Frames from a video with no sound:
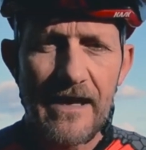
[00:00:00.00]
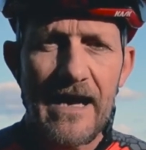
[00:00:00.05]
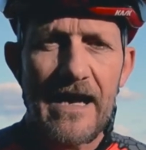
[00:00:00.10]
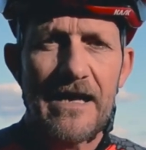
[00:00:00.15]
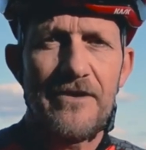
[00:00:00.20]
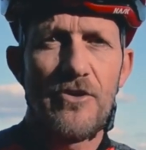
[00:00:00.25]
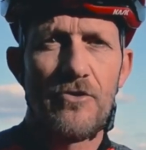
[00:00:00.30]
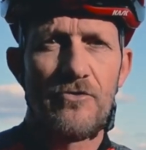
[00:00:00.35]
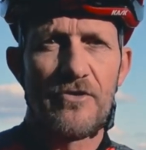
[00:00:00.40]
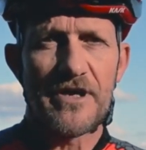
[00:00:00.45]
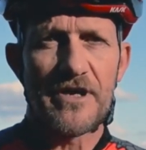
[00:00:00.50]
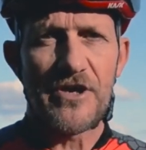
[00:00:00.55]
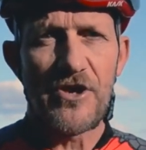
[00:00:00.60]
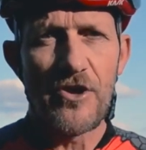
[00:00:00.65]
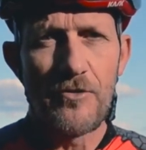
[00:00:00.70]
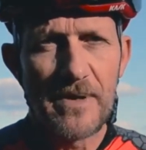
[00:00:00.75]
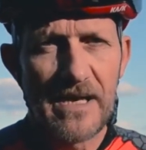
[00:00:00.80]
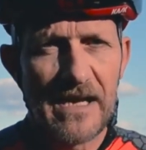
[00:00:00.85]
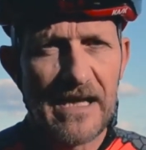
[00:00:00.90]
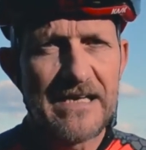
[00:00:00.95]
and you're
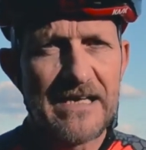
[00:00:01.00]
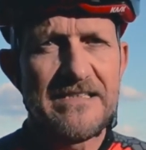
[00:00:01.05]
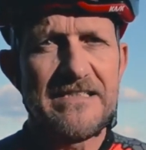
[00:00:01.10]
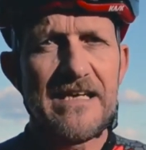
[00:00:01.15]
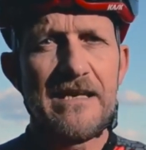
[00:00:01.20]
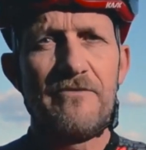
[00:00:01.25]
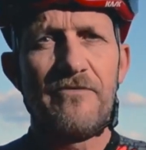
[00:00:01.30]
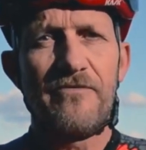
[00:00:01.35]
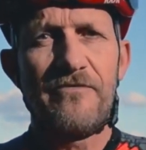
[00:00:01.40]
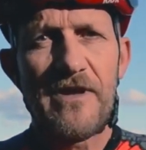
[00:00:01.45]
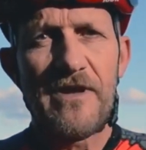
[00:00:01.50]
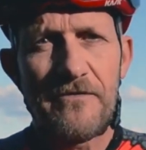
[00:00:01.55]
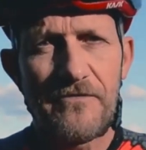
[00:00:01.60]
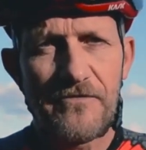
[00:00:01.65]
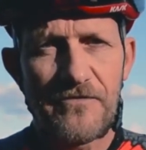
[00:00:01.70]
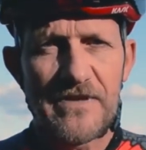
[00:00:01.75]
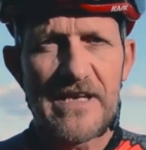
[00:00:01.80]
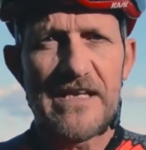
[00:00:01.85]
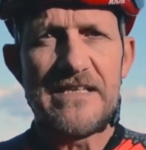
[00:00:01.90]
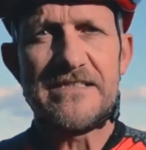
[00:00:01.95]
accumulating
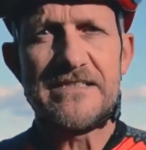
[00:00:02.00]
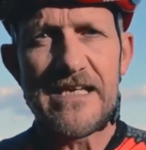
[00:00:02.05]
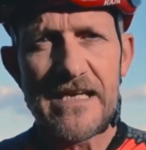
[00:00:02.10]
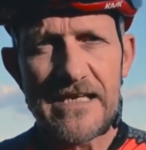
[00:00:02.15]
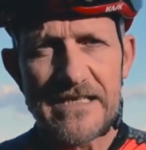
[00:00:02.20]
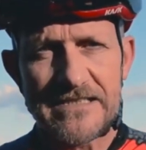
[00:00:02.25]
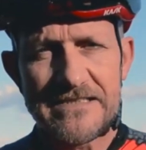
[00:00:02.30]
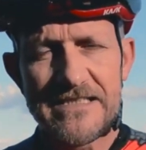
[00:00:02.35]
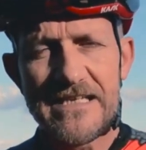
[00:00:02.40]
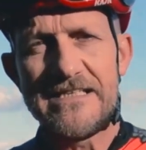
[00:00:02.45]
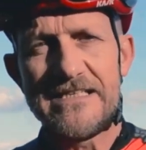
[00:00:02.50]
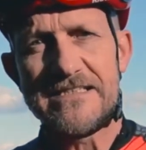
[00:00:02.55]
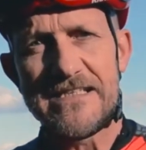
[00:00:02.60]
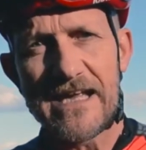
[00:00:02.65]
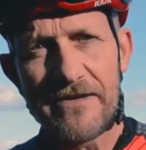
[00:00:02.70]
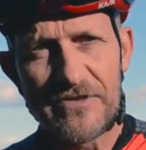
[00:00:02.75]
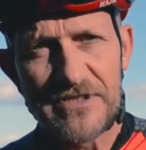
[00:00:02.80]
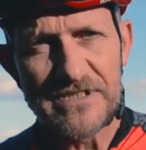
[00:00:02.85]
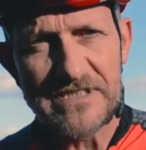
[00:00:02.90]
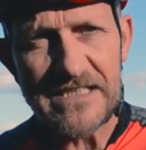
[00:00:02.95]
50, 60,
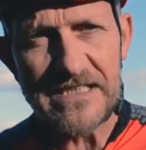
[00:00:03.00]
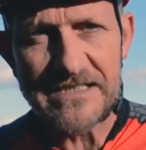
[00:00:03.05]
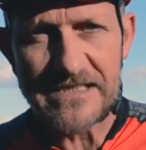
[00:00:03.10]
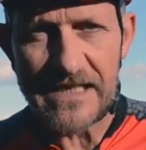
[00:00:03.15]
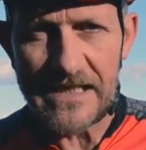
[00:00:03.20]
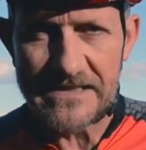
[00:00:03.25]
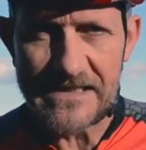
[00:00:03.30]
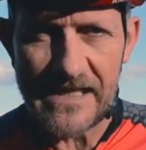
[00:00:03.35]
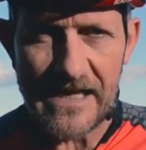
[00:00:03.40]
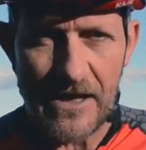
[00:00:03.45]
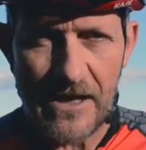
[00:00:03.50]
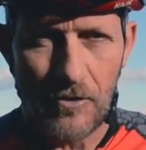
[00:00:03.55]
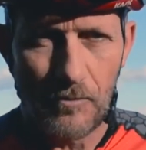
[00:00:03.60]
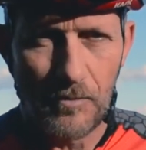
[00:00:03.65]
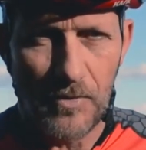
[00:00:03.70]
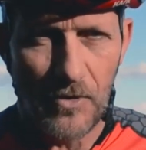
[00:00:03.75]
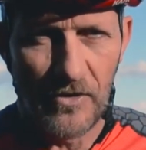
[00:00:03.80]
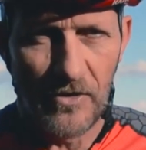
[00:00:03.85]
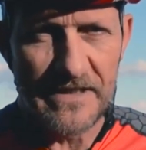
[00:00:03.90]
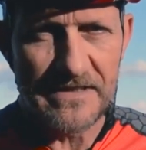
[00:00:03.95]
70 CTL
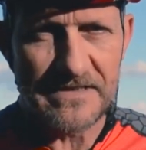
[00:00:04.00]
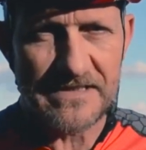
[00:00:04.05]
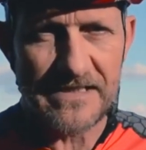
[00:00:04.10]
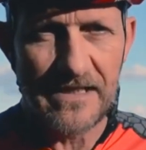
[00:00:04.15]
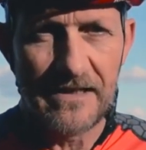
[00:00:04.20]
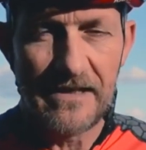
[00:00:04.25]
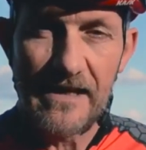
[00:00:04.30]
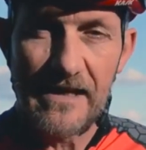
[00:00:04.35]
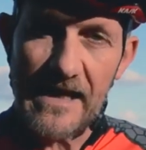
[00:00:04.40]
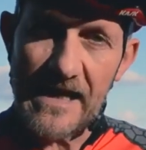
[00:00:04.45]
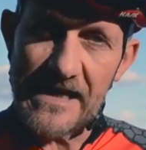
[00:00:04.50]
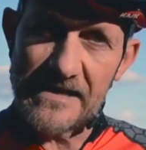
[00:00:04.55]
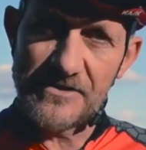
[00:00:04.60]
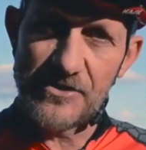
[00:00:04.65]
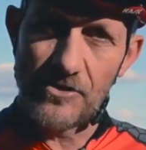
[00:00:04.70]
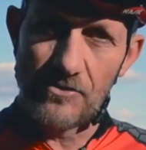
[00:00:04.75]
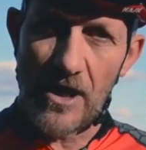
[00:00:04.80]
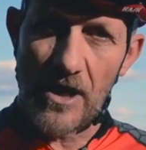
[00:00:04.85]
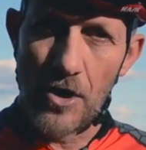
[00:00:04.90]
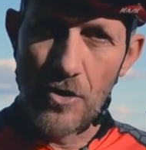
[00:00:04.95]
points as
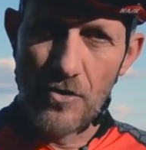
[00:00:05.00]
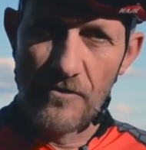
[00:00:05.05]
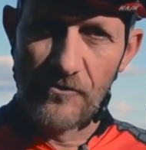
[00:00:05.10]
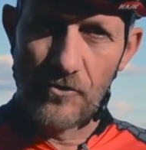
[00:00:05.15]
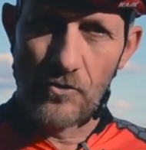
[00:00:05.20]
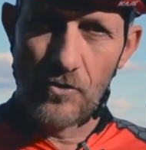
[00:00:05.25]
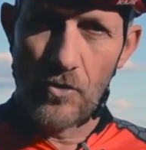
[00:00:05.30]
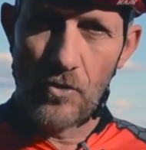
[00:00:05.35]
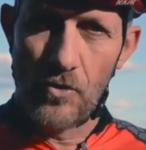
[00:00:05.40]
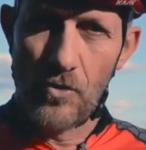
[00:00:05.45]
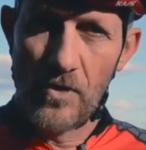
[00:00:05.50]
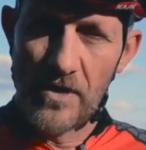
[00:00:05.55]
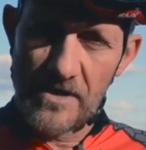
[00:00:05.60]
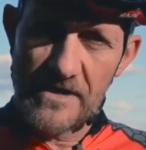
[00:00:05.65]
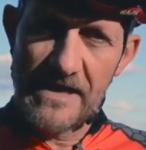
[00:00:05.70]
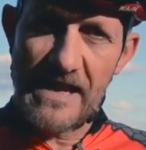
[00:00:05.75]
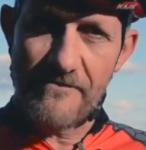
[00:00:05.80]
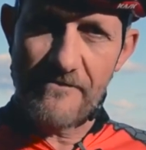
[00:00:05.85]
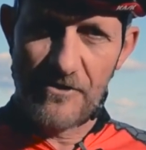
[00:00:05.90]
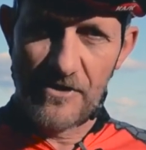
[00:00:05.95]
your overall
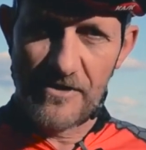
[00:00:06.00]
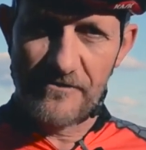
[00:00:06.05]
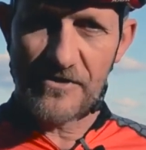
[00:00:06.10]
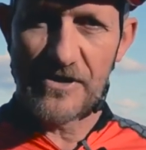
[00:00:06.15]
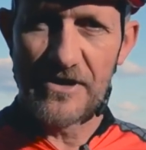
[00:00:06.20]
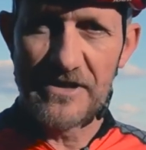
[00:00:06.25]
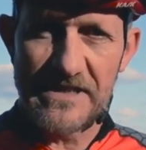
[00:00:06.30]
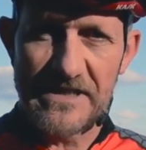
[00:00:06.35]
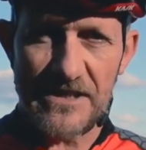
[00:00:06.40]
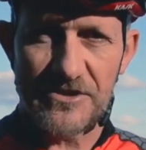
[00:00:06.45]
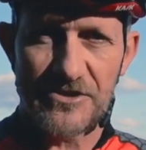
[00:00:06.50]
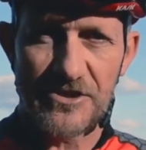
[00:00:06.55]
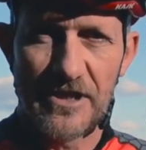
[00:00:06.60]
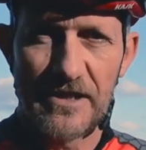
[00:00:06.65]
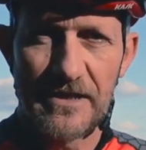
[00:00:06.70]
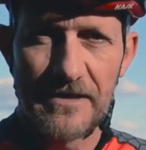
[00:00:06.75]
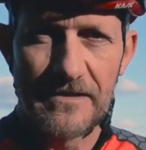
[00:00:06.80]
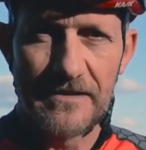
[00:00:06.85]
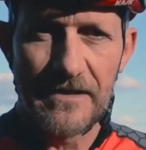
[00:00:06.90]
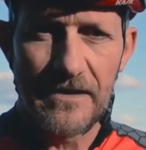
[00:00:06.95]
level of condition,